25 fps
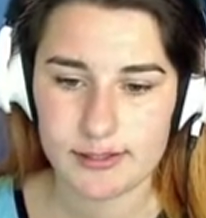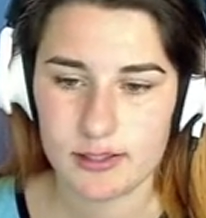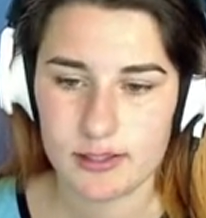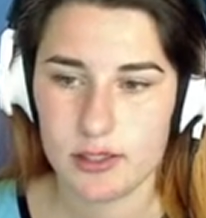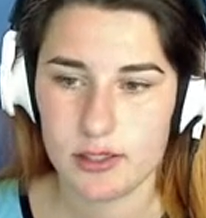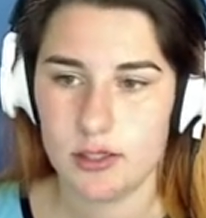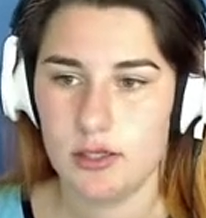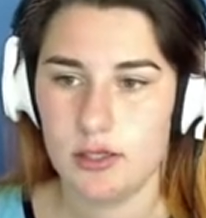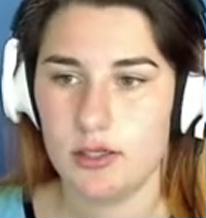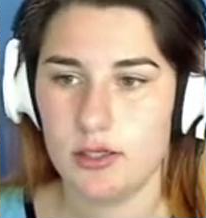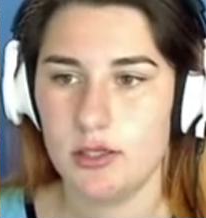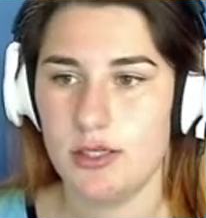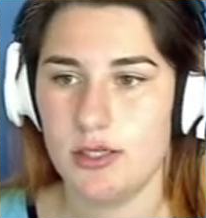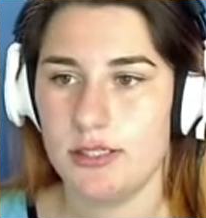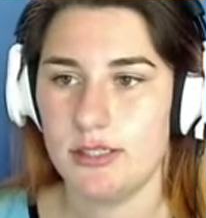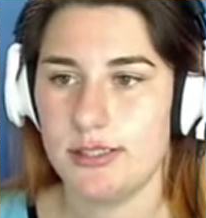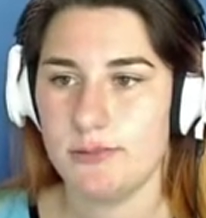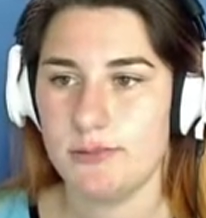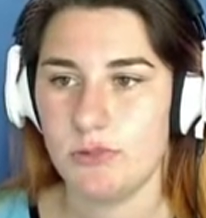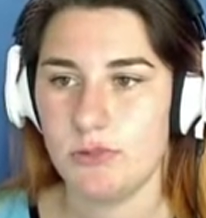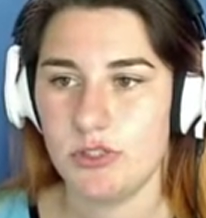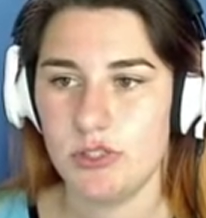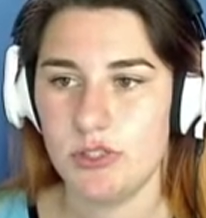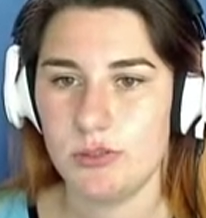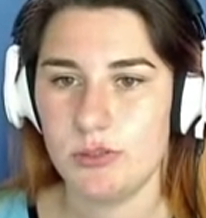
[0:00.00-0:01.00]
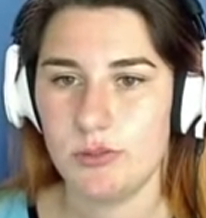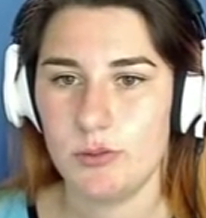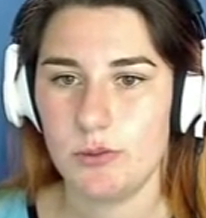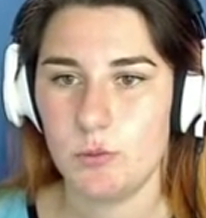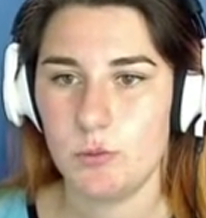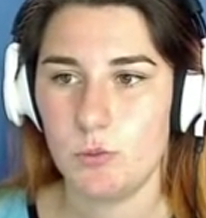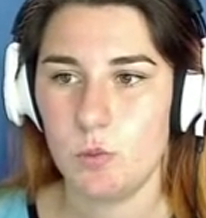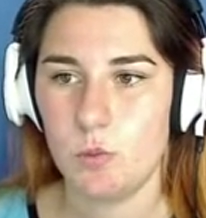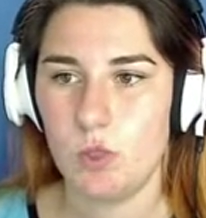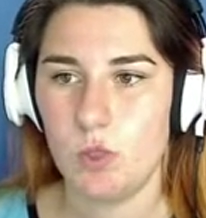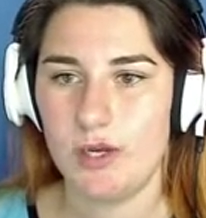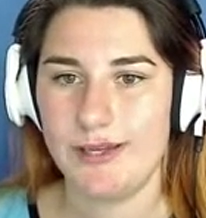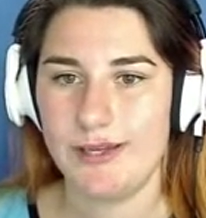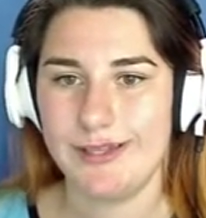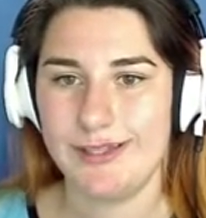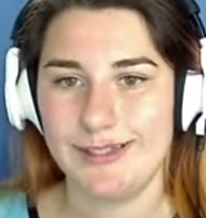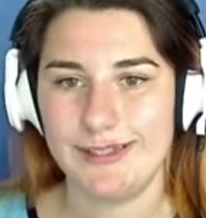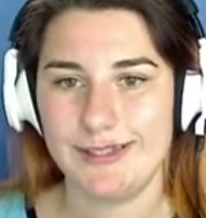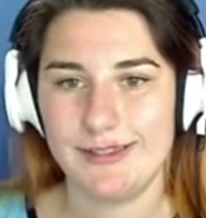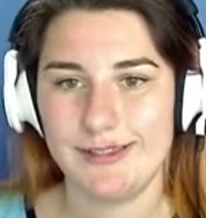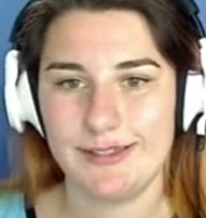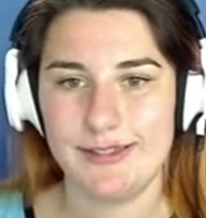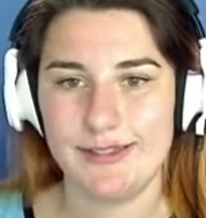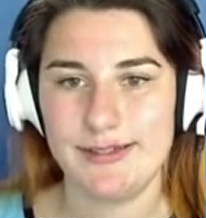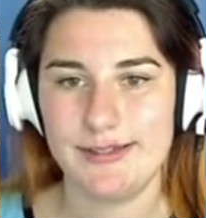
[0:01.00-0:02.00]
So I'm just doing what
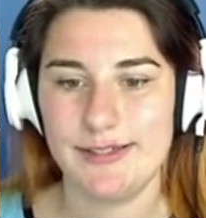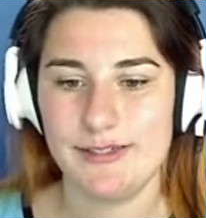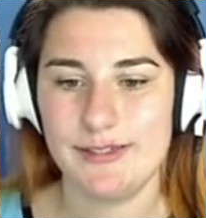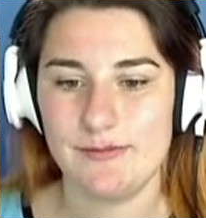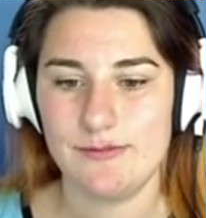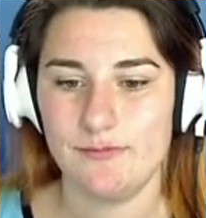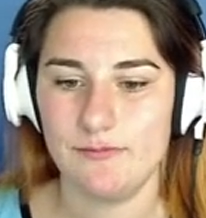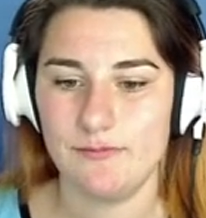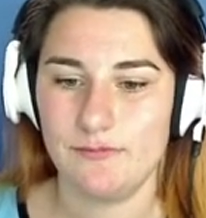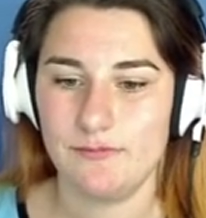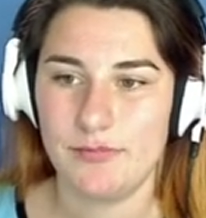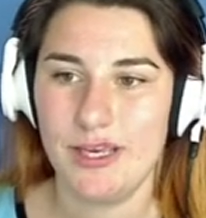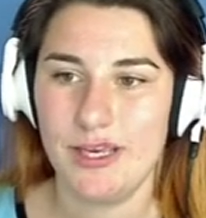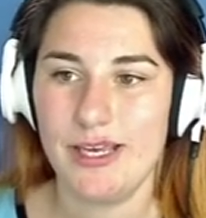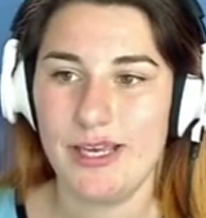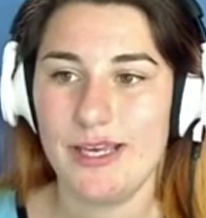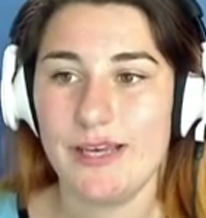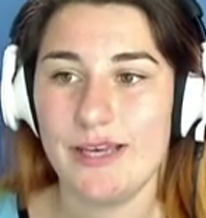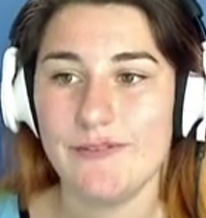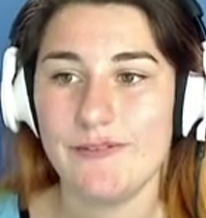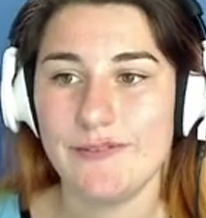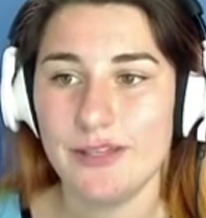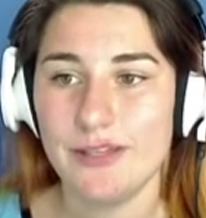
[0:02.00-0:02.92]
is being given.